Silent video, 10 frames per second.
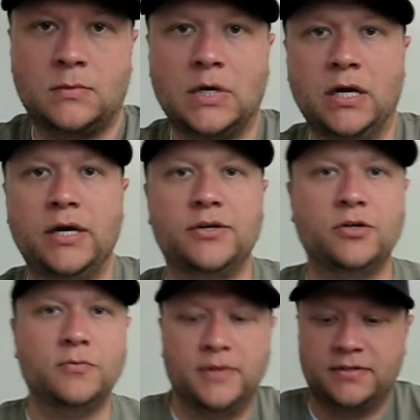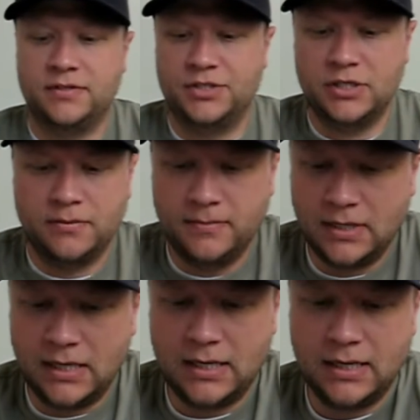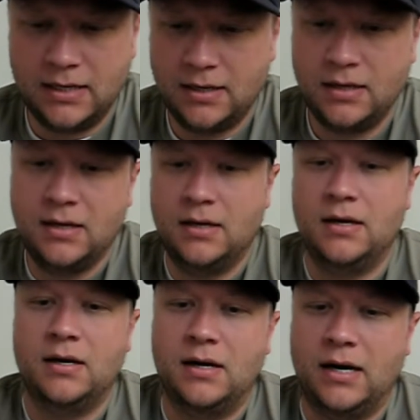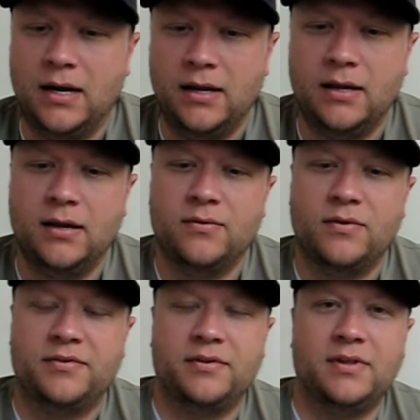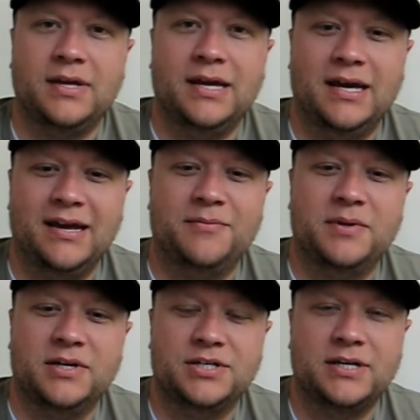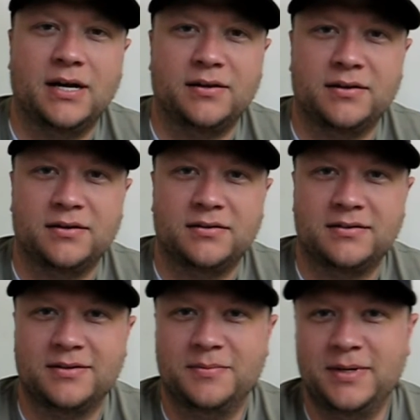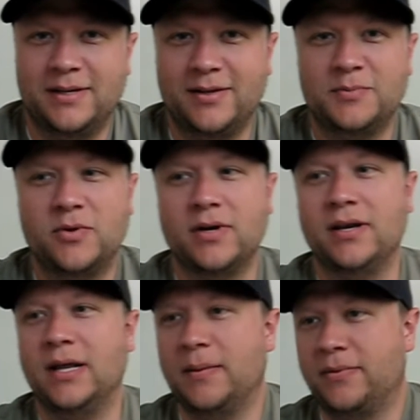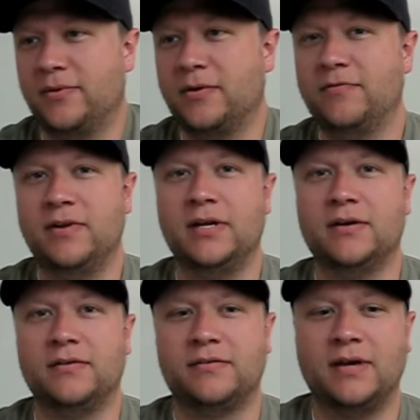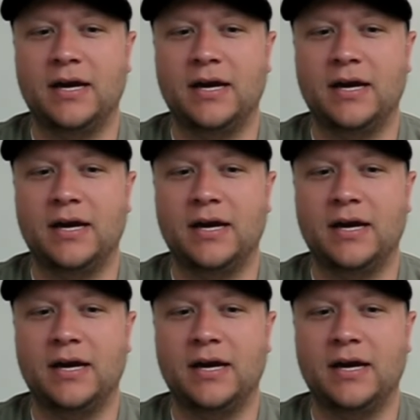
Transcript: Hey YouTube, this is Jim. I recently had been challenged to be a little more in depth with my videos.